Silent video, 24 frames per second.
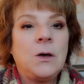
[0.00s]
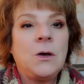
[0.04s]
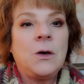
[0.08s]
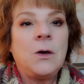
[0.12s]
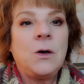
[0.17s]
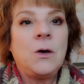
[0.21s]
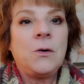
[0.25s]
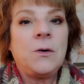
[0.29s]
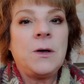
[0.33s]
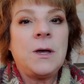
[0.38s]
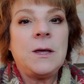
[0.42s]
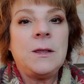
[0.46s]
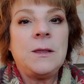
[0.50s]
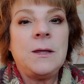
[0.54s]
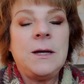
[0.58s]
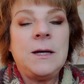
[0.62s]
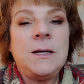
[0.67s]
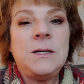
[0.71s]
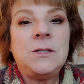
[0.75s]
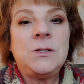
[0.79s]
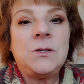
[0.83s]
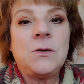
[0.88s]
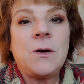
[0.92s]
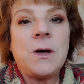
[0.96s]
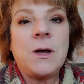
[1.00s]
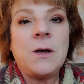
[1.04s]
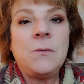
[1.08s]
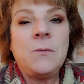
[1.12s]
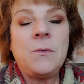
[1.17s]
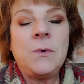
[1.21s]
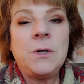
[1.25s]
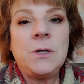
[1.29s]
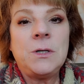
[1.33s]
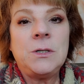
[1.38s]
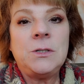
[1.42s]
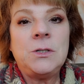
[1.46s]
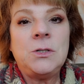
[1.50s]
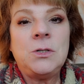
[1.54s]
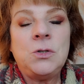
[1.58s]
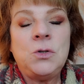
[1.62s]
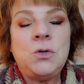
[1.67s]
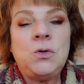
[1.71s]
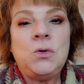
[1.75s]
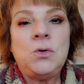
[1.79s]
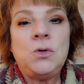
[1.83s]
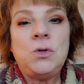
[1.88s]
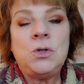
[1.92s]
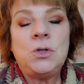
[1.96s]
Okay, ladies, so I wanted
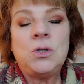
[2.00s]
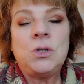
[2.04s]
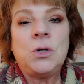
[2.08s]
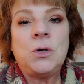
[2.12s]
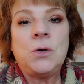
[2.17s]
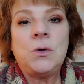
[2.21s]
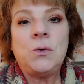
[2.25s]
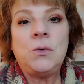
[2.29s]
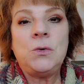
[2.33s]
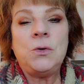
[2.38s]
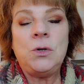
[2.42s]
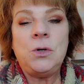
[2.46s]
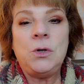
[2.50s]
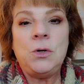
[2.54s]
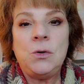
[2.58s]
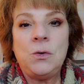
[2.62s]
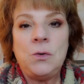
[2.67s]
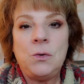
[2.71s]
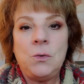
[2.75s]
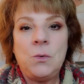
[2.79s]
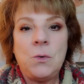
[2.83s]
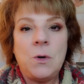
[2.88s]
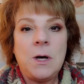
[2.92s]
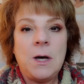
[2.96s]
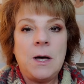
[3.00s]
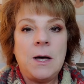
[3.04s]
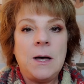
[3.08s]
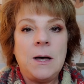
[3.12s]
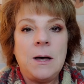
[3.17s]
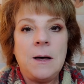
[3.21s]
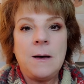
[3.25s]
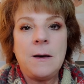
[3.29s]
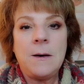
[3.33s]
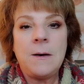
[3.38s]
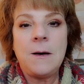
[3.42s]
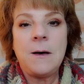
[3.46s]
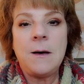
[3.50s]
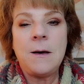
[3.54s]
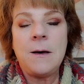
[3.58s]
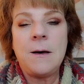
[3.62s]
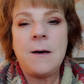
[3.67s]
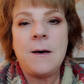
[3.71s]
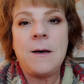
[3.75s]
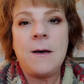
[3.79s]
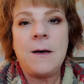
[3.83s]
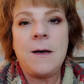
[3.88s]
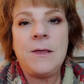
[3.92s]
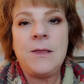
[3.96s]
to show you
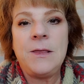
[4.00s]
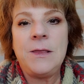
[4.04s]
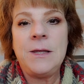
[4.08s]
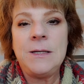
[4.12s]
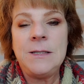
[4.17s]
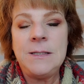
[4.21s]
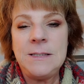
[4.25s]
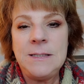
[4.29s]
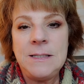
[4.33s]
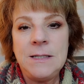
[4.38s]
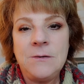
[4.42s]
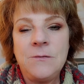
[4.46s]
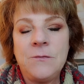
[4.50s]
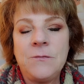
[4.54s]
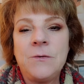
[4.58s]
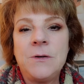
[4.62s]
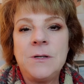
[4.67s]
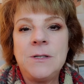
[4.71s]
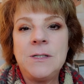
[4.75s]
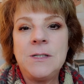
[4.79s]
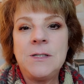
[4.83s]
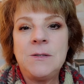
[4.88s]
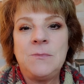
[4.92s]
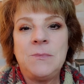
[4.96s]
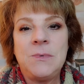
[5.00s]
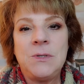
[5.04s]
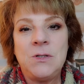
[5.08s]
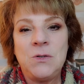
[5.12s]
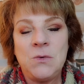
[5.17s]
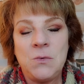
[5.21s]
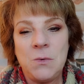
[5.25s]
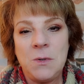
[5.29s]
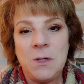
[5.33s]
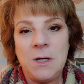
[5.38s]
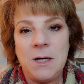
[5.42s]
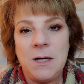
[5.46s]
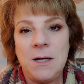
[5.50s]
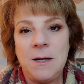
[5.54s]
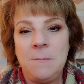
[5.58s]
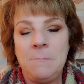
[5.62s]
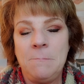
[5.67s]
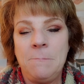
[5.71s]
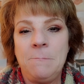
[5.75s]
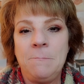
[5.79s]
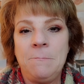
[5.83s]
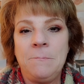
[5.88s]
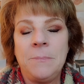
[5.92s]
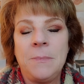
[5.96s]
the difference
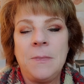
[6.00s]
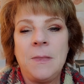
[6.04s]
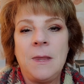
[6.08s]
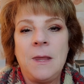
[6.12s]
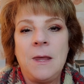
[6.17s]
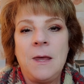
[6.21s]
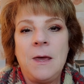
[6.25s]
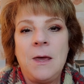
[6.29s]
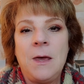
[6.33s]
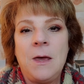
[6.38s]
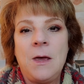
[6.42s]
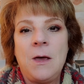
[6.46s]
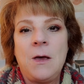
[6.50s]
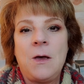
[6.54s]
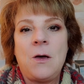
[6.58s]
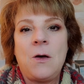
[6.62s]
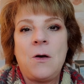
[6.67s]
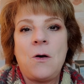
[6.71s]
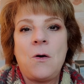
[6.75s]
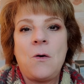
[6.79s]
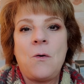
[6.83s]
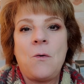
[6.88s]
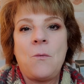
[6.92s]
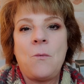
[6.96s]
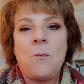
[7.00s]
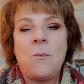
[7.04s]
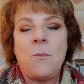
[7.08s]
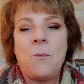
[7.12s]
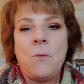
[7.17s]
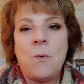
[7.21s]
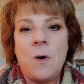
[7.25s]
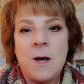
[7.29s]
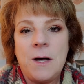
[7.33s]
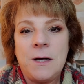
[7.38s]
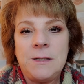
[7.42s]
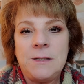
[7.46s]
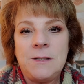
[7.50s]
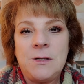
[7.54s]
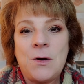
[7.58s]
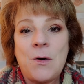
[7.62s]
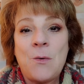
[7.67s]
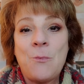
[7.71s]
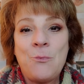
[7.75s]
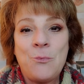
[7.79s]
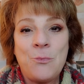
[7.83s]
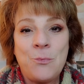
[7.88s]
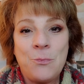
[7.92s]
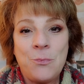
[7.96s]
between what
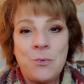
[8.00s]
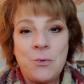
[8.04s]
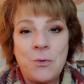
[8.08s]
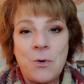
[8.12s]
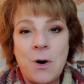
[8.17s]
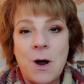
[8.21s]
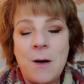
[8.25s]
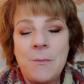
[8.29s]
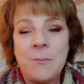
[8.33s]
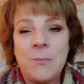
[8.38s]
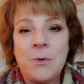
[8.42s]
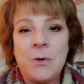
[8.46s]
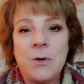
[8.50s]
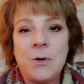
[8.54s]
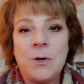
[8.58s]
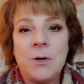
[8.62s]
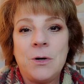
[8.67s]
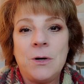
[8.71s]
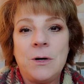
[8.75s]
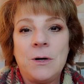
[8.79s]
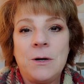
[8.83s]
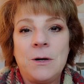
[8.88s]
proper